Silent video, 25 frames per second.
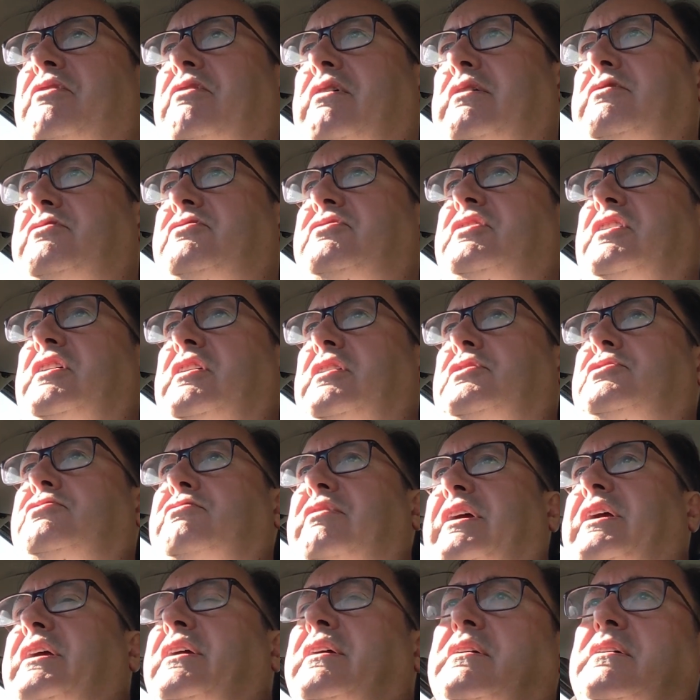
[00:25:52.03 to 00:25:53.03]
your own
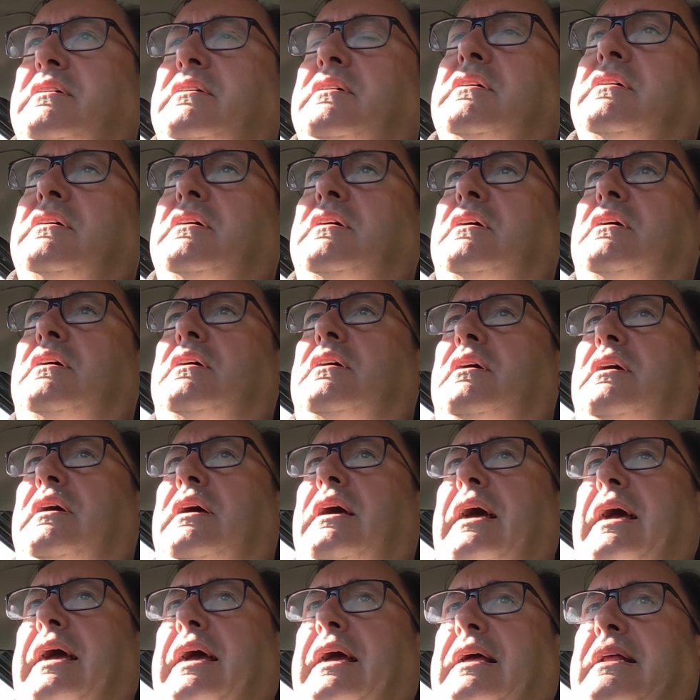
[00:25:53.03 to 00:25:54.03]
surgery
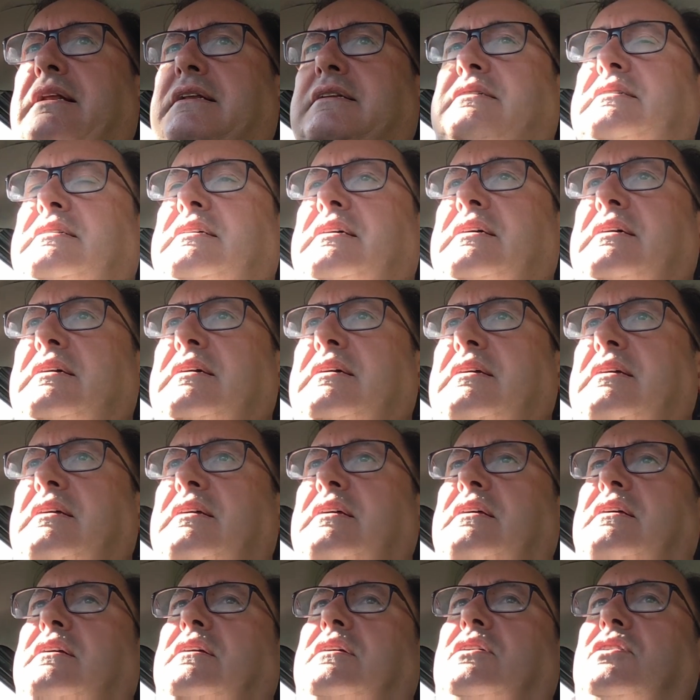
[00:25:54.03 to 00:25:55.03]
and
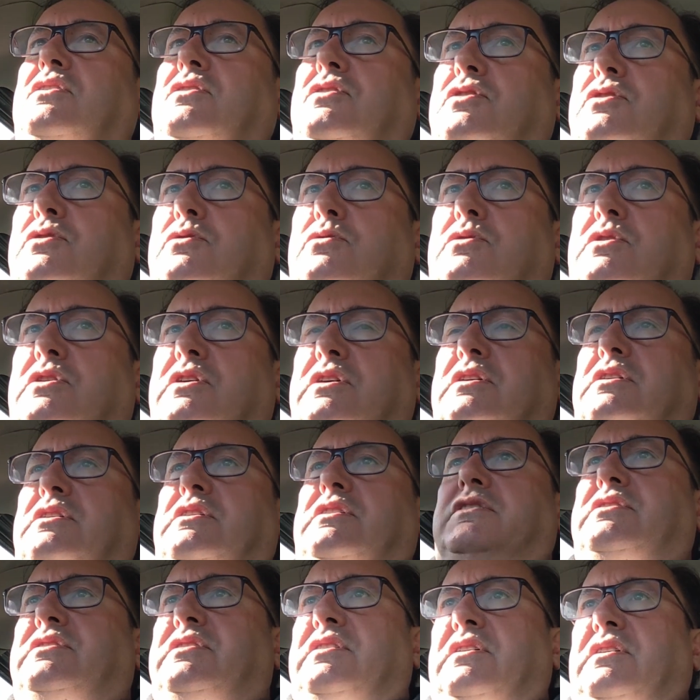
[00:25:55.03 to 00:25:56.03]
you
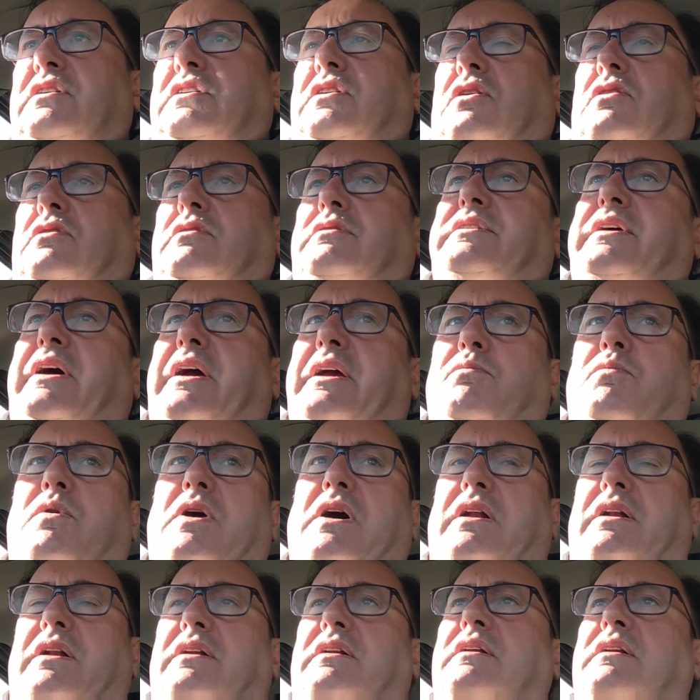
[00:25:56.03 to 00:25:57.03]
could, on day
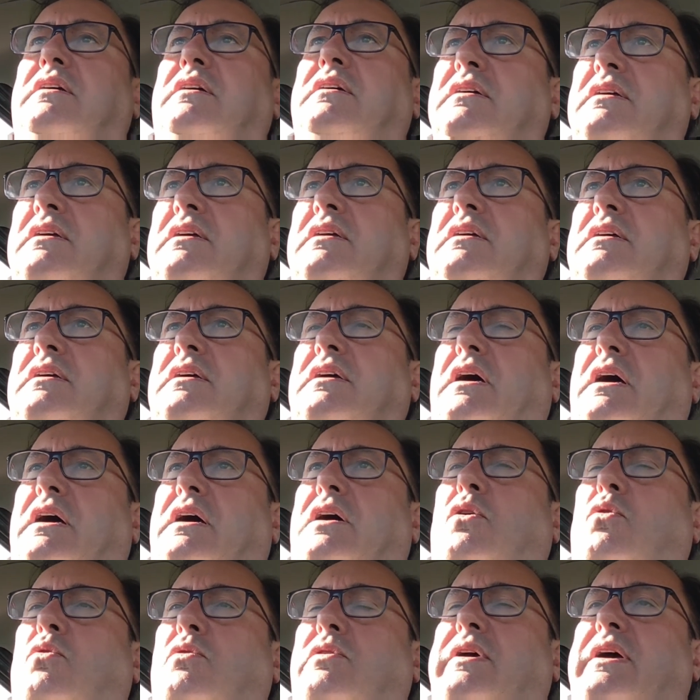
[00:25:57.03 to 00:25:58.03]
one,
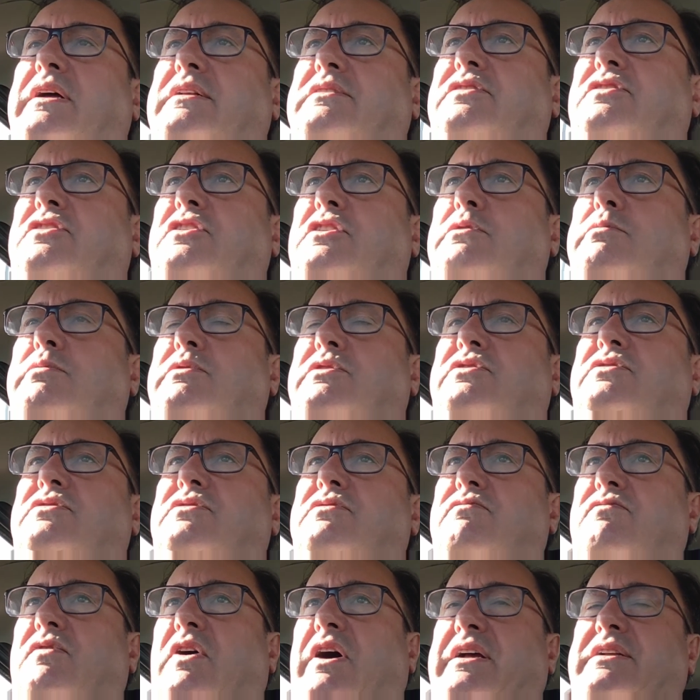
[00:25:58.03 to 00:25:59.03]
uh, all you had to do
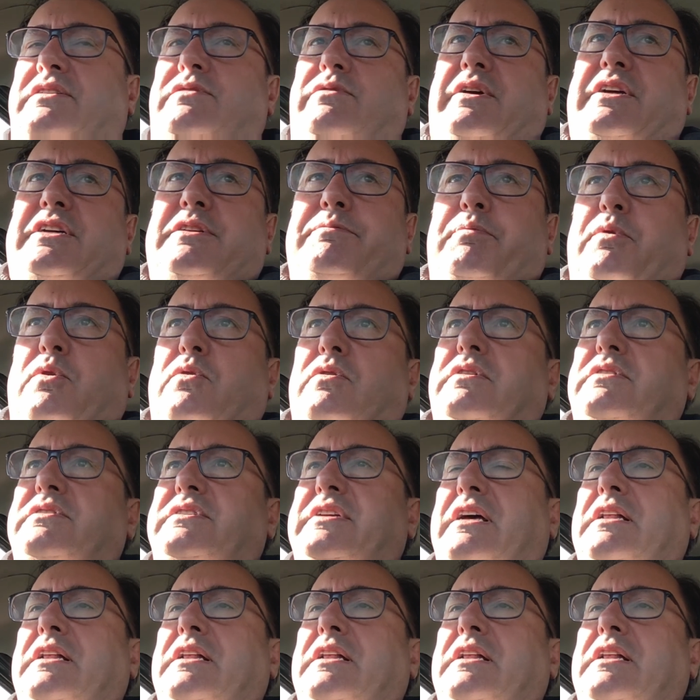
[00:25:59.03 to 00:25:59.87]
was write to Eastbourne and